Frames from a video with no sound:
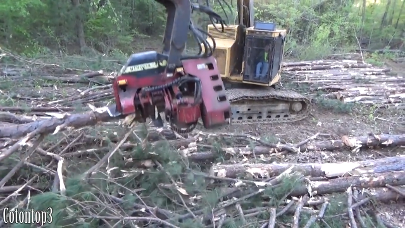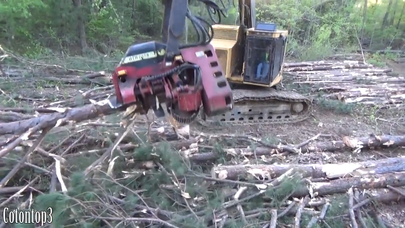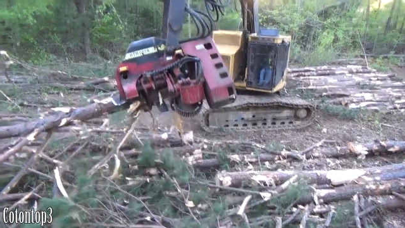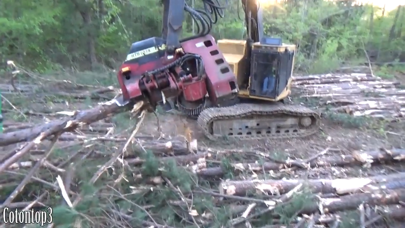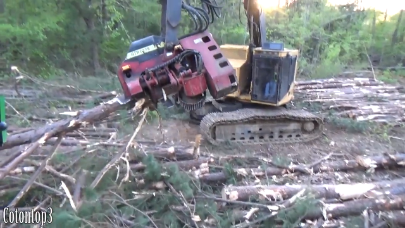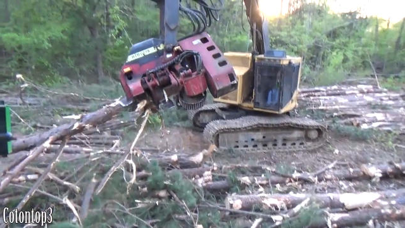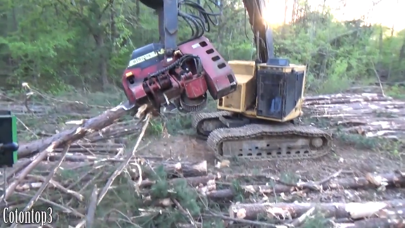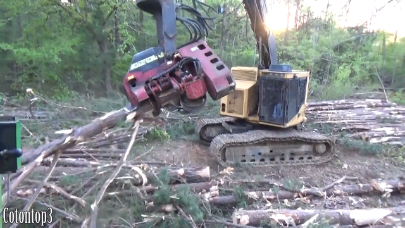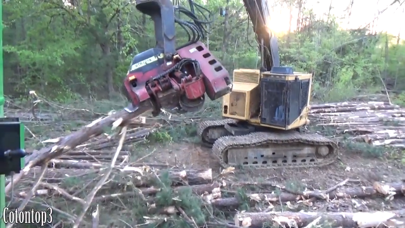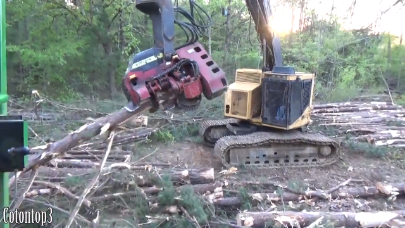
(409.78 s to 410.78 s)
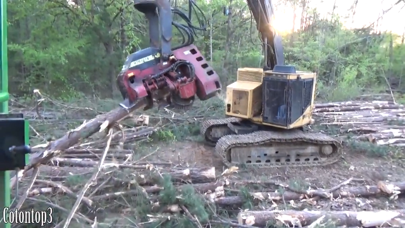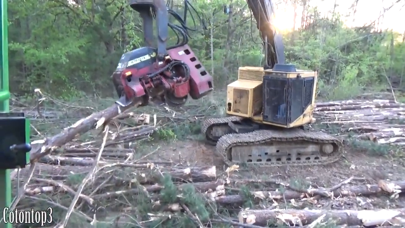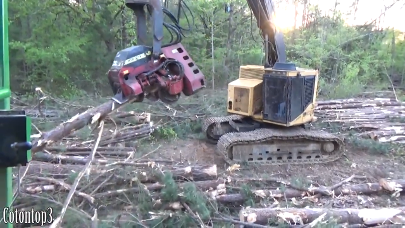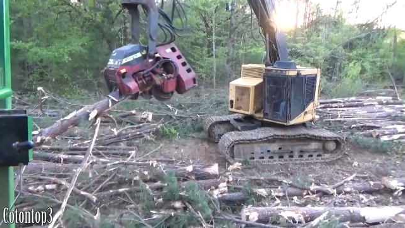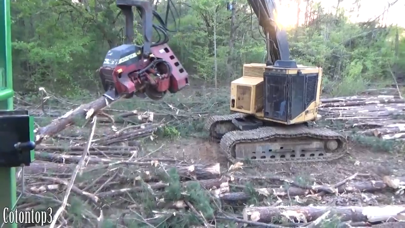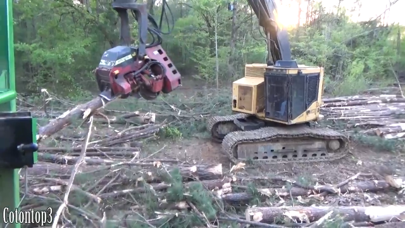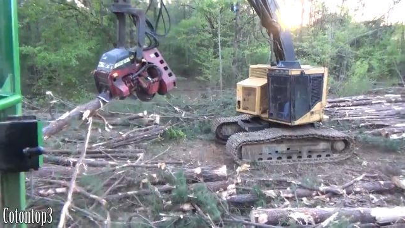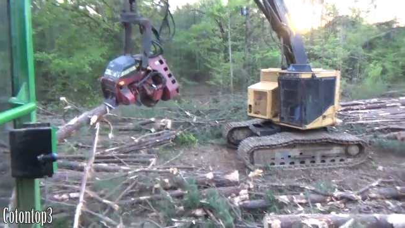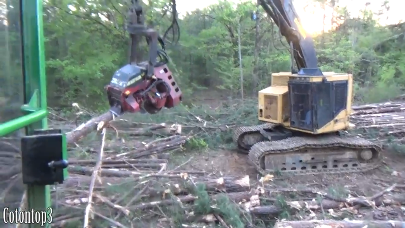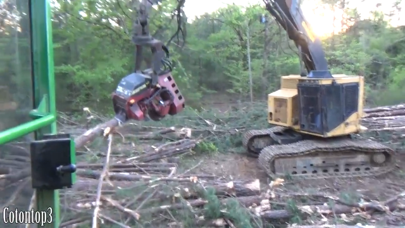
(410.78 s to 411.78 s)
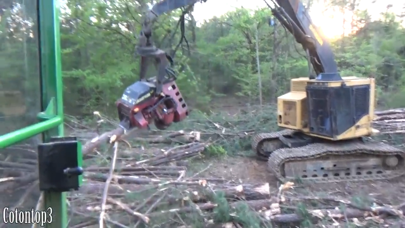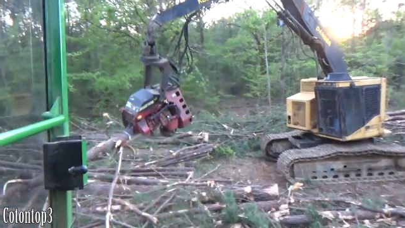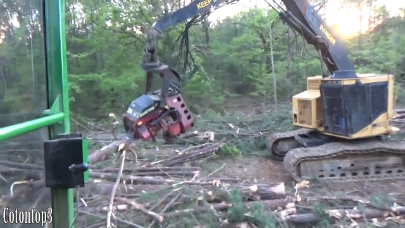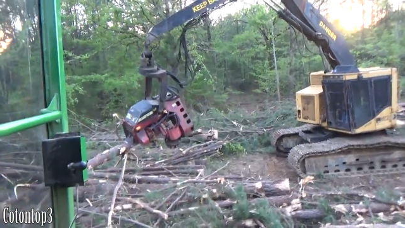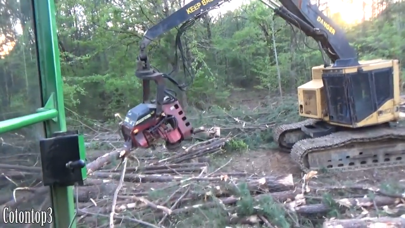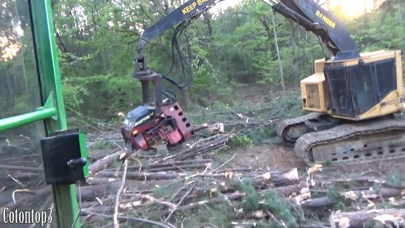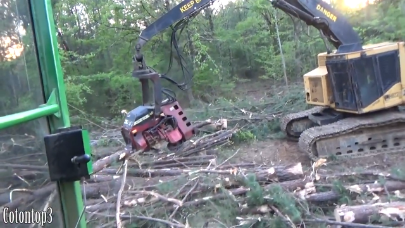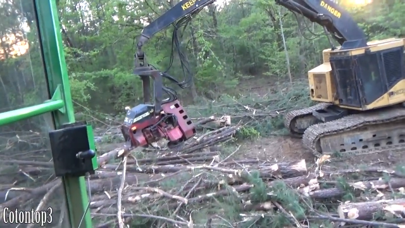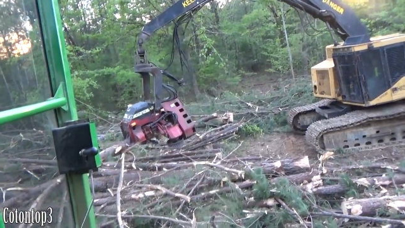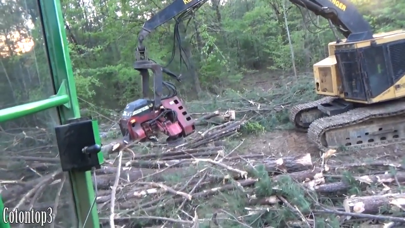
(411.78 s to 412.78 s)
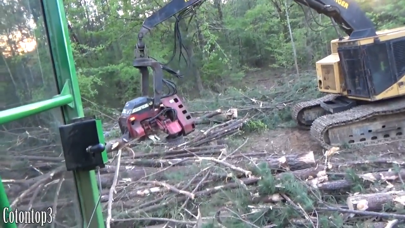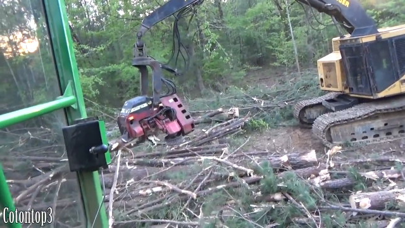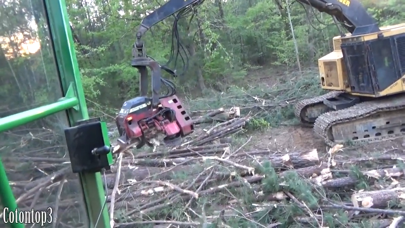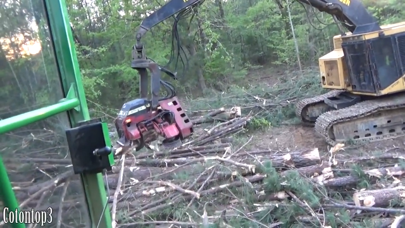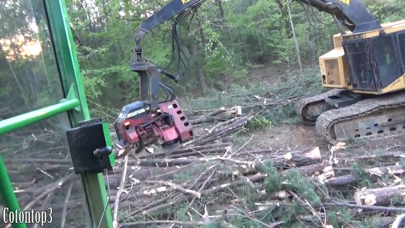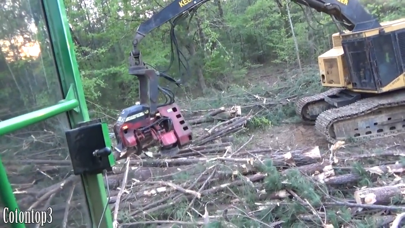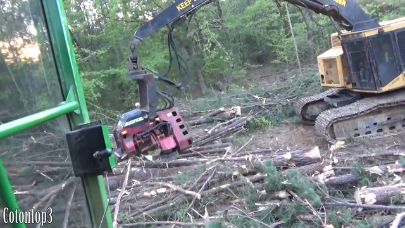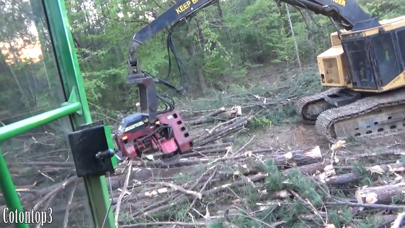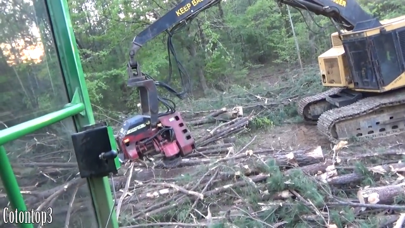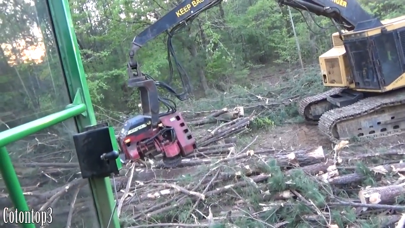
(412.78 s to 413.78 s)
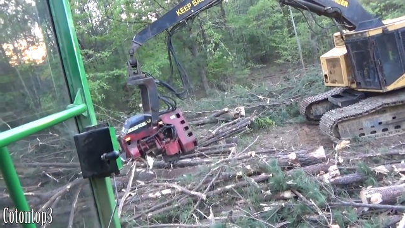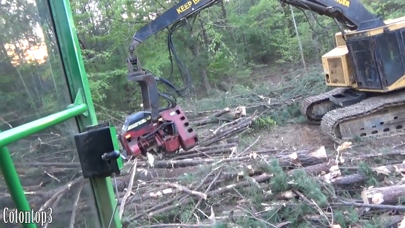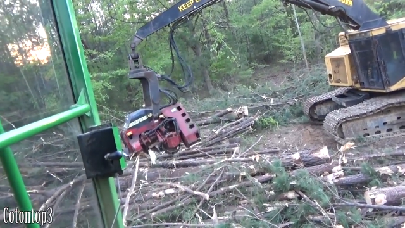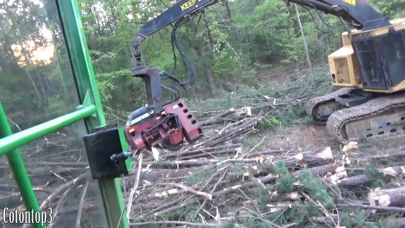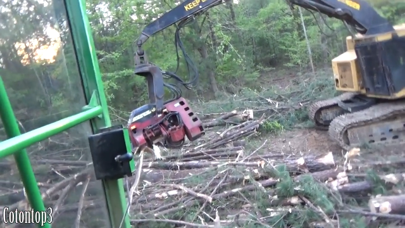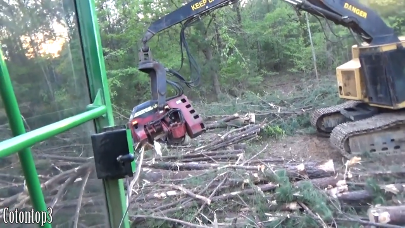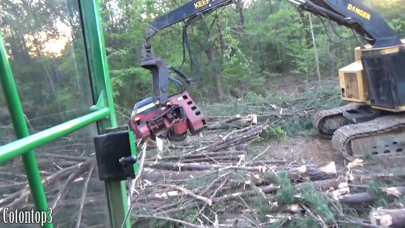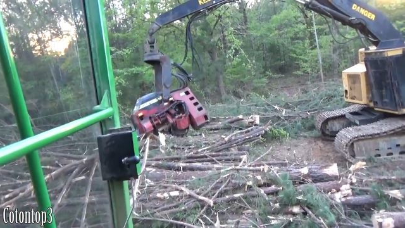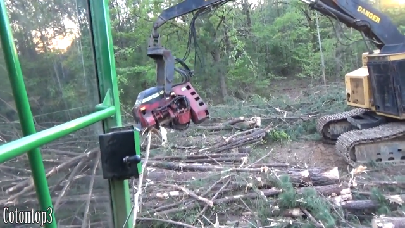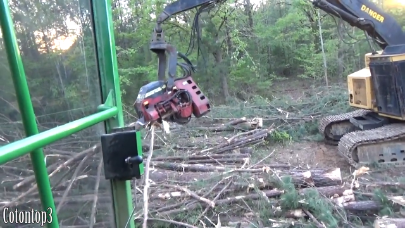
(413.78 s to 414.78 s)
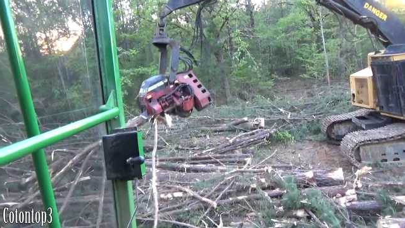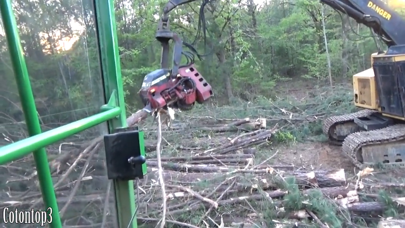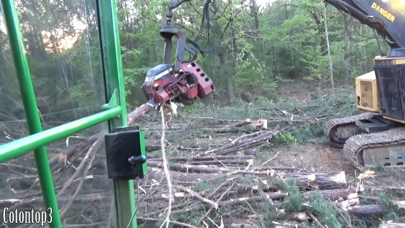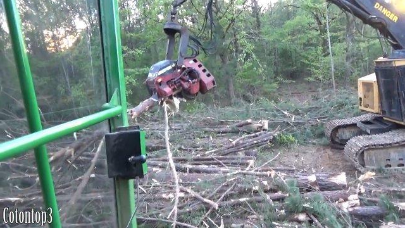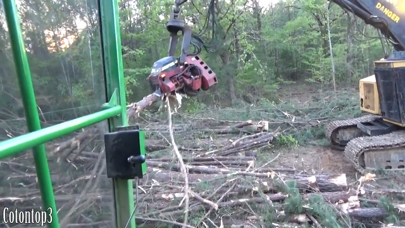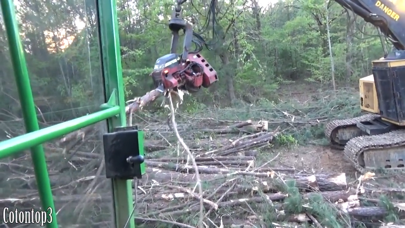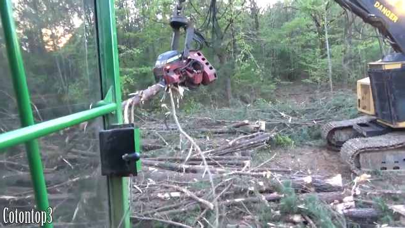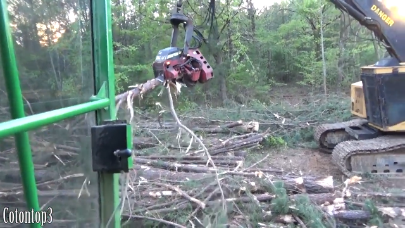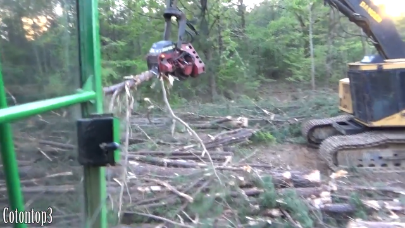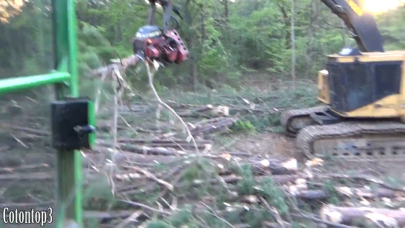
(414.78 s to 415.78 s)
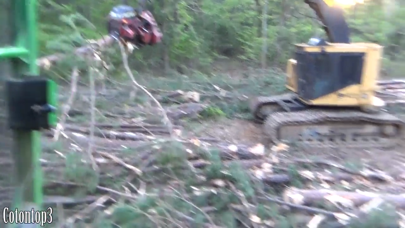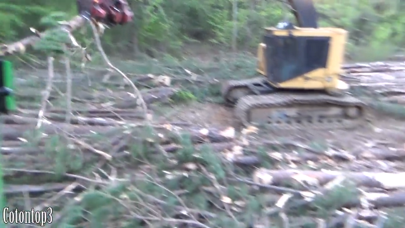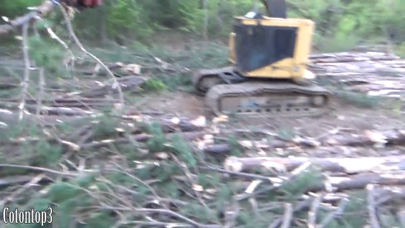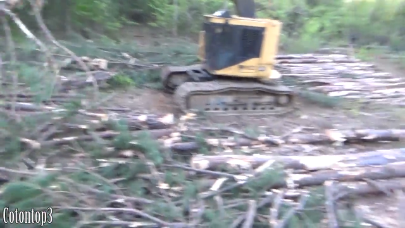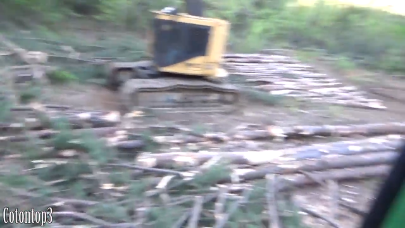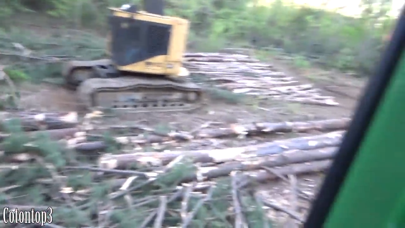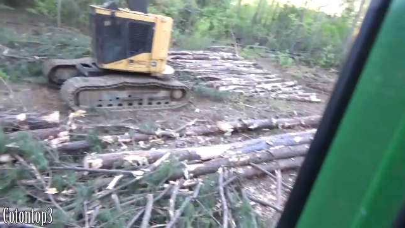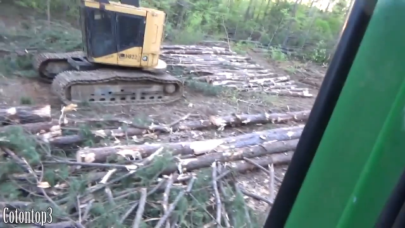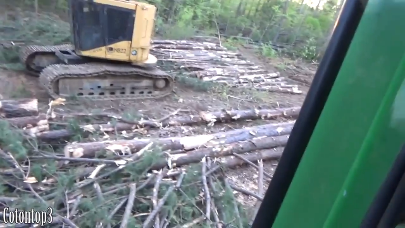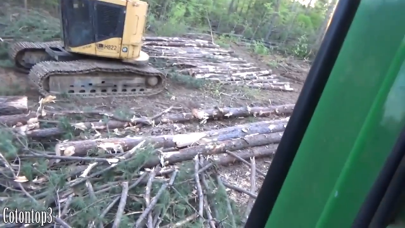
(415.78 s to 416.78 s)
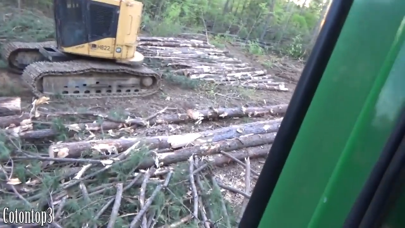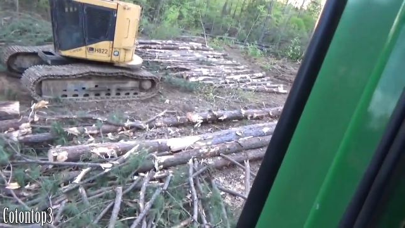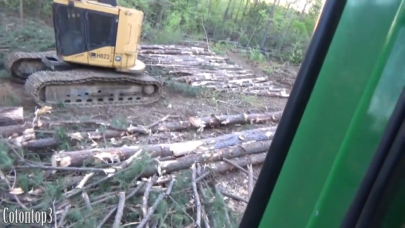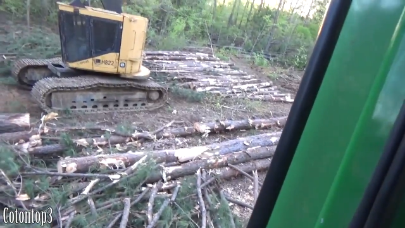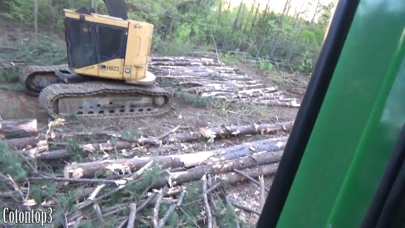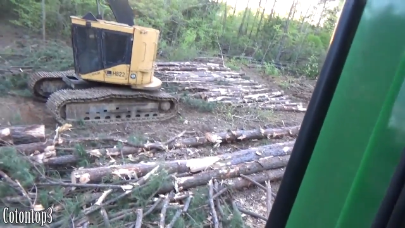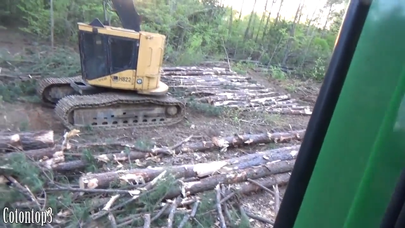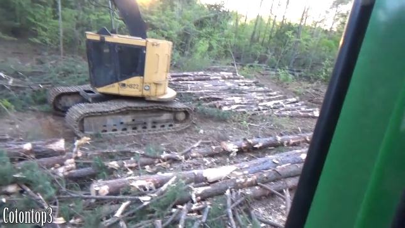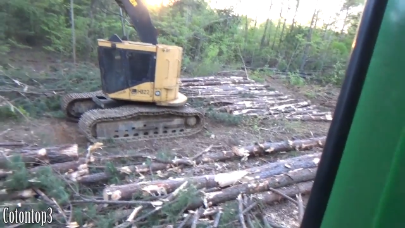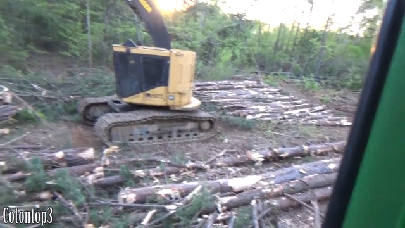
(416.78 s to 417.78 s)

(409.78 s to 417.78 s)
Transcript: (no speaker visible)